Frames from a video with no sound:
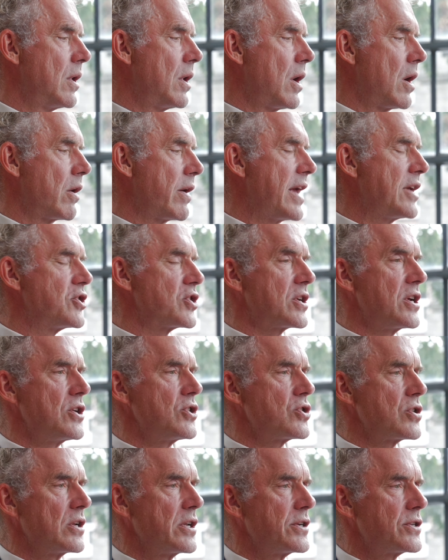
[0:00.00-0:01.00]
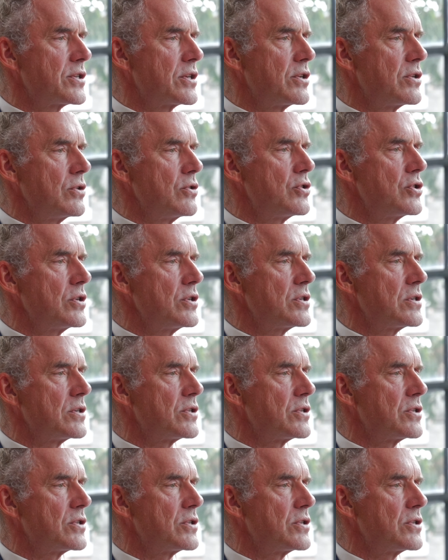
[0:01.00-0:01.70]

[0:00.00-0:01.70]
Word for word: our educational institutions.